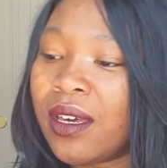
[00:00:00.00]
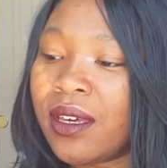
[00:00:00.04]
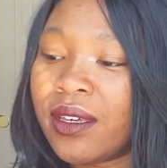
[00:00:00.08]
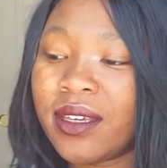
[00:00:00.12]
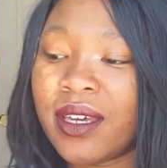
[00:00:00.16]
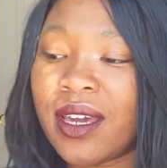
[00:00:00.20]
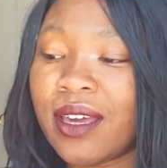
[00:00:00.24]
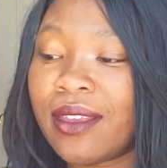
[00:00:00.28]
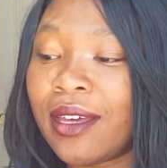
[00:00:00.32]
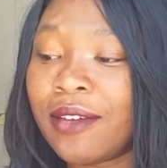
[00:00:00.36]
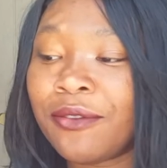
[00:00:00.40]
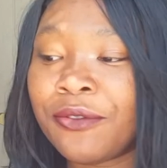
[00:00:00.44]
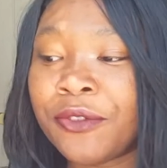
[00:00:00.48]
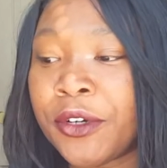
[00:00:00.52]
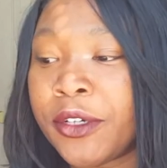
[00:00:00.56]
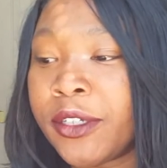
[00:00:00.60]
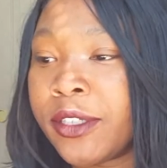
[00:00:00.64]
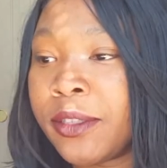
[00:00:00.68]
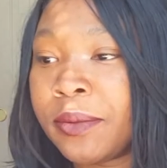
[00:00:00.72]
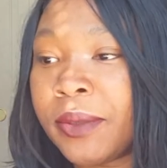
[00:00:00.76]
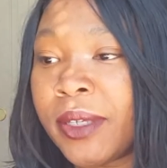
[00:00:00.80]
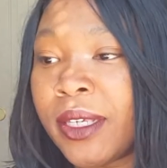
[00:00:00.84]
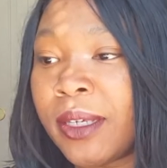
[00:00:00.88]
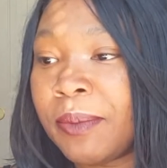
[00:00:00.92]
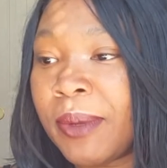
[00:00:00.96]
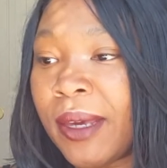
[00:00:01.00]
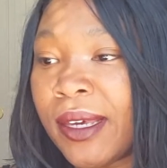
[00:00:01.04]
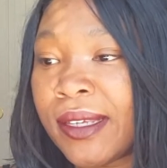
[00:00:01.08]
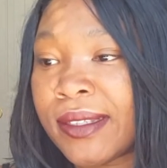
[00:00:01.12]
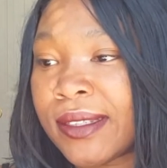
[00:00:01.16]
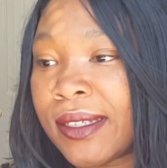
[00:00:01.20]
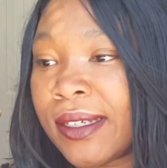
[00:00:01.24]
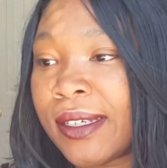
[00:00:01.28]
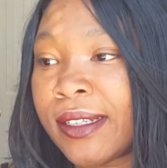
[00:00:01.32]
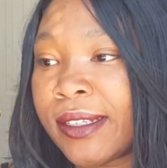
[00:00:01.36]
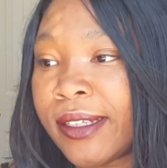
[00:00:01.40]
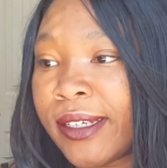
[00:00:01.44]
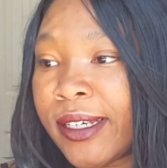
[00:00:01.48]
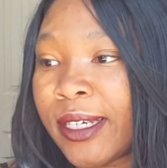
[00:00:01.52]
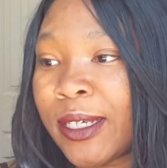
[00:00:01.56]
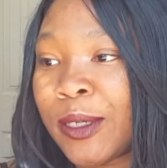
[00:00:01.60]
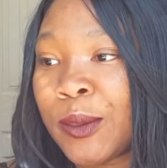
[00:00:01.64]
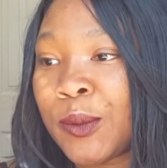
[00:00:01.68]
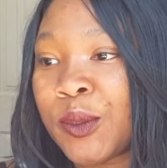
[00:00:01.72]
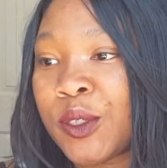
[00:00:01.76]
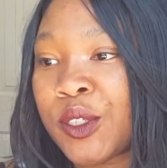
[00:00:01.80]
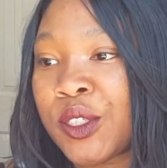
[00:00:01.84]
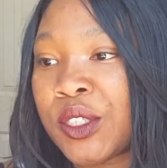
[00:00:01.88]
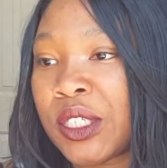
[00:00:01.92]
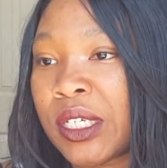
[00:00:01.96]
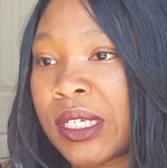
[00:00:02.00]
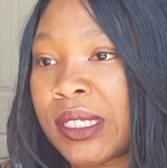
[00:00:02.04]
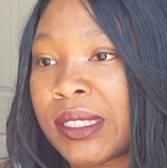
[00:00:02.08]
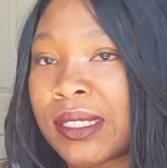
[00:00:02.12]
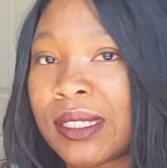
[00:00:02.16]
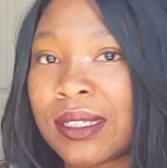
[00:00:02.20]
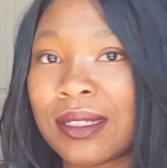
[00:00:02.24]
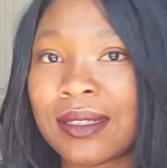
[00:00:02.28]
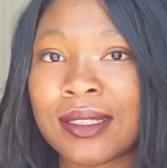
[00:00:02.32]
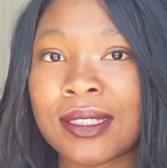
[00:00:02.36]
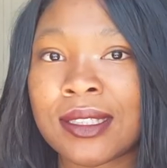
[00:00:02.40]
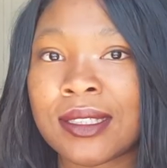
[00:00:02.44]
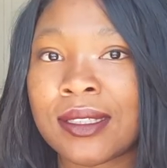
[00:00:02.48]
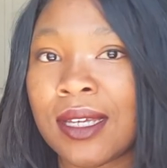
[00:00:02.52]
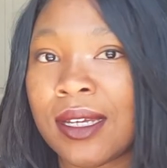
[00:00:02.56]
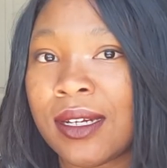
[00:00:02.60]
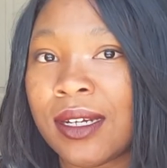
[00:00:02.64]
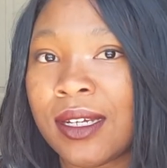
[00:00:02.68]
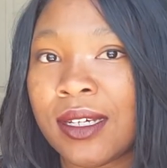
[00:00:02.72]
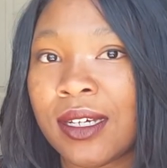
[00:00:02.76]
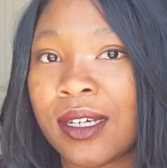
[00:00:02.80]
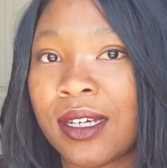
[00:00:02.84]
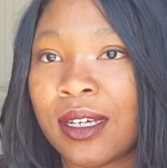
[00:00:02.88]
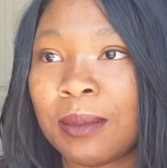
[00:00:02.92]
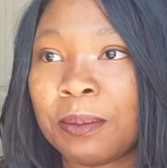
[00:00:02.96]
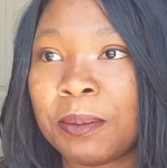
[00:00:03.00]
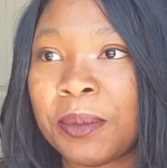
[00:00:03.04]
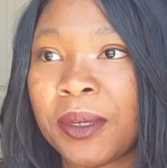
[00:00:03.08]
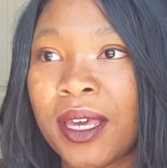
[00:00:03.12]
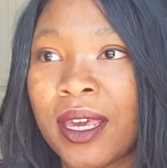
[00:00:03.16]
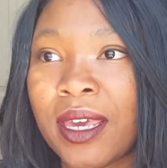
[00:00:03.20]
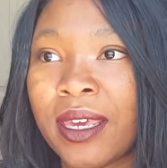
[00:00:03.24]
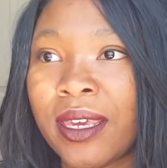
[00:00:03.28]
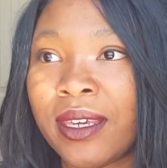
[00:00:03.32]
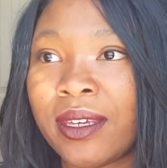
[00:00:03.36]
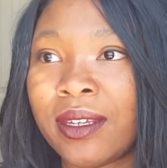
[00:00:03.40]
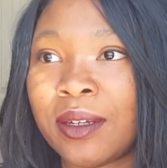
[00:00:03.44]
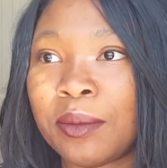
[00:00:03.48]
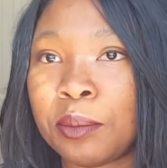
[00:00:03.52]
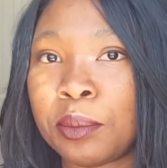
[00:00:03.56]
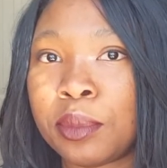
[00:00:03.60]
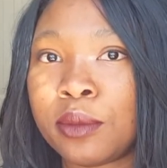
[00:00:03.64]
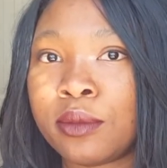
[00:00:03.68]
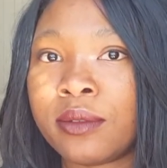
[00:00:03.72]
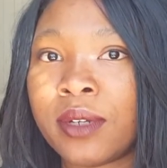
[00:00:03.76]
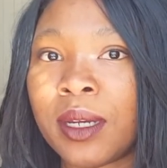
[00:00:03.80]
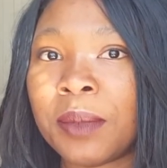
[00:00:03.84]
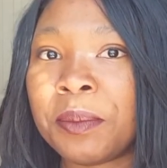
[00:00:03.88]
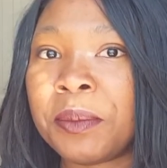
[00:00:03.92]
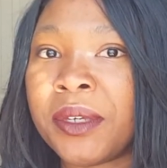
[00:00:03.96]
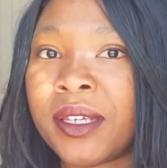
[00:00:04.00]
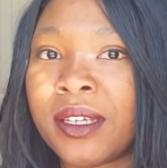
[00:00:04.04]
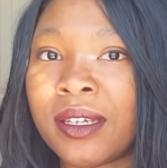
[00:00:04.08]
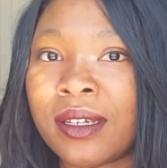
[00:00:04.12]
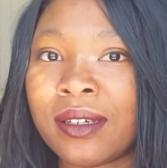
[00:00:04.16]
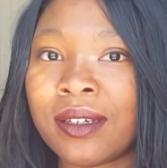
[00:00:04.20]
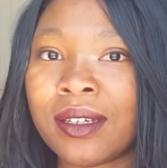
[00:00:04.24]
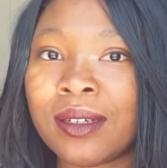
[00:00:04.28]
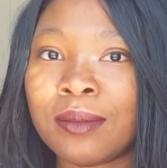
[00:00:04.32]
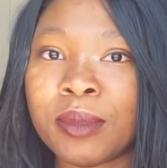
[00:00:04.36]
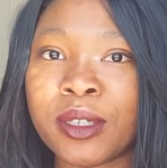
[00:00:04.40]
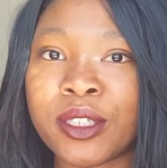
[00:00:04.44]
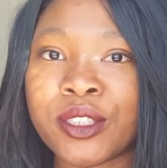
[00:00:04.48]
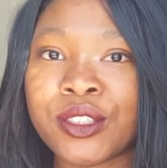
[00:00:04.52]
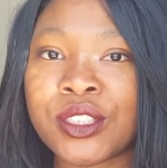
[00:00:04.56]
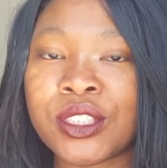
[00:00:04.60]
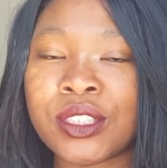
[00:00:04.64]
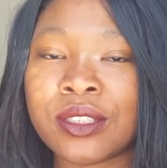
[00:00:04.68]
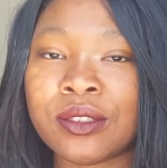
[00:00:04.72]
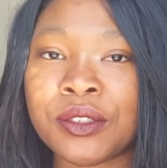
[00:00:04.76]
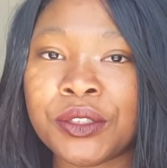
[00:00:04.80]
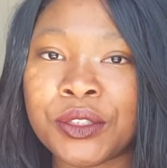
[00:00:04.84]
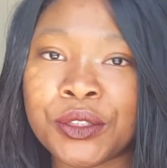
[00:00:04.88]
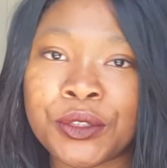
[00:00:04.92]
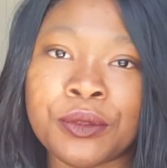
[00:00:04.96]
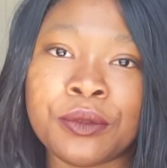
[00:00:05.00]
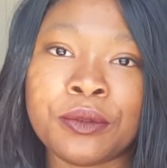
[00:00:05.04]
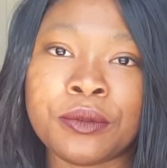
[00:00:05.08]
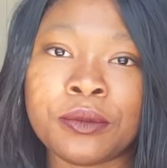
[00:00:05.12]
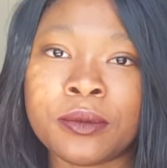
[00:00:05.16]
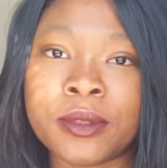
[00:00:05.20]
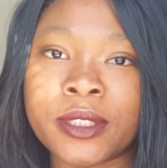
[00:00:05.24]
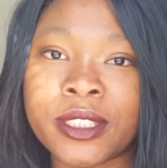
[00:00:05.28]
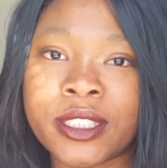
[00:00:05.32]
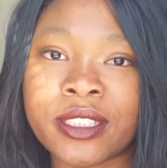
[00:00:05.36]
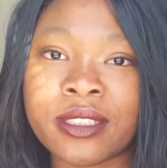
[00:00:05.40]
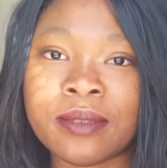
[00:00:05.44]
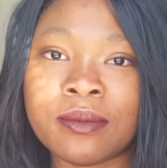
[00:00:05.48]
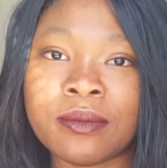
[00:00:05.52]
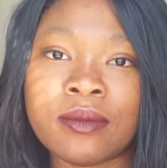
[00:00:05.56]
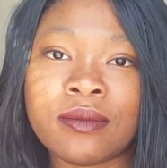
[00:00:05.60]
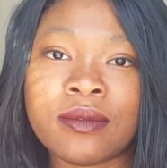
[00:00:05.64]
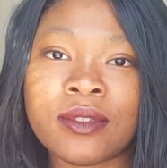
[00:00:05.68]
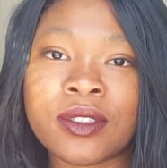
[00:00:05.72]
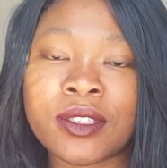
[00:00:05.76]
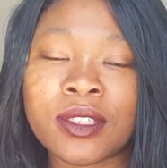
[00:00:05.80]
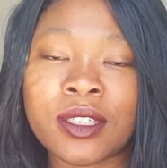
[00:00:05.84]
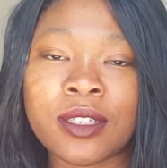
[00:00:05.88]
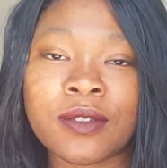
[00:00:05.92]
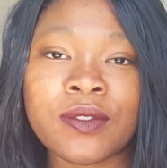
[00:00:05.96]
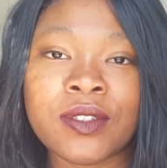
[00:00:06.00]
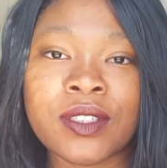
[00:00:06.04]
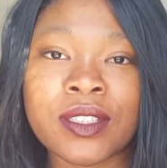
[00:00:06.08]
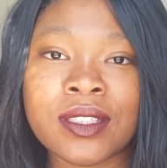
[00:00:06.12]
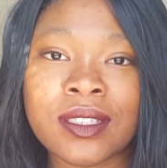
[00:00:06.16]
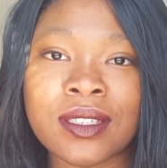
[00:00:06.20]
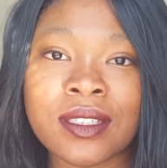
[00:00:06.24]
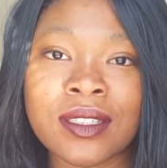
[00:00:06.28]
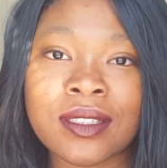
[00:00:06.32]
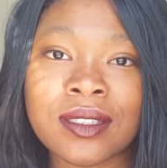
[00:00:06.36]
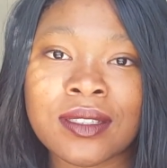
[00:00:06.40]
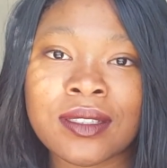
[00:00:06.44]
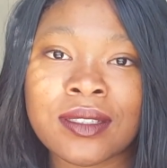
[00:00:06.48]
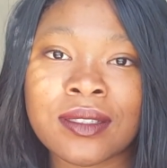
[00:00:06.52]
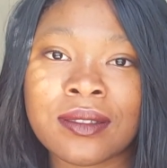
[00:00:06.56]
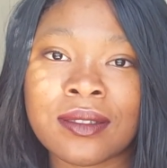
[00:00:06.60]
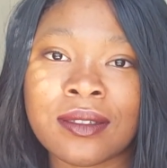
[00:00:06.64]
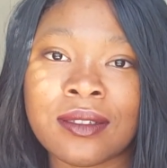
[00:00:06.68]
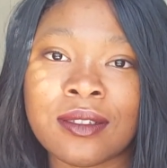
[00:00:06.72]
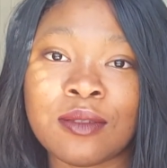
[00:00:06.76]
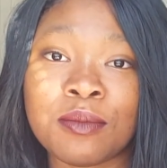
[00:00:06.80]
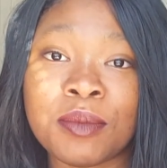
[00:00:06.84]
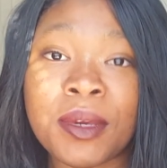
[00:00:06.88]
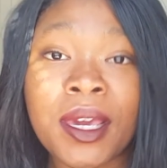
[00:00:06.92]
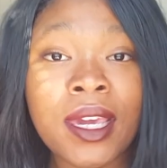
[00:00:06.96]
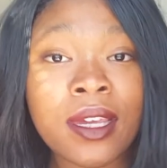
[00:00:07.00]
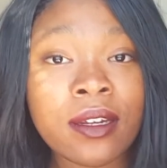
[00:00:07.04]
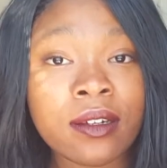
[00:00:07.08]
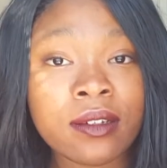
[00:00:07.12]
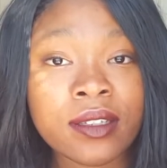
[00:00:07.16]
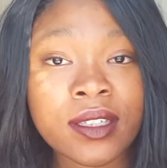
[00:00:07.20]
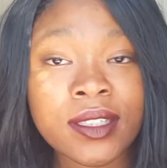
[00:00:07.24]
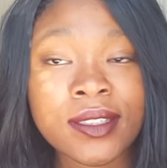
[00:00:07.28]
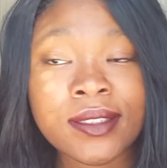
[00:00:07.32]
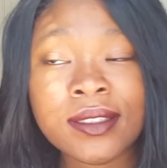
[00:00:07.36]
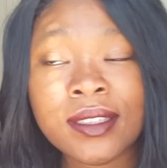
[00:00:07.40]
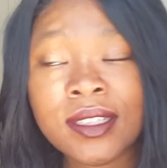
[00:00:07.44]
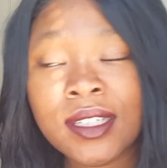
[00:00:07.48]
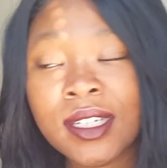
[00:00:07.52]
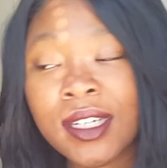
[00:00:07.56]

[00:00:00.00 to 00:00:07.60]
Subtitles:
Yeah, that first week basically was just setting up and prepping a bunch of new wood surfaces to paint on.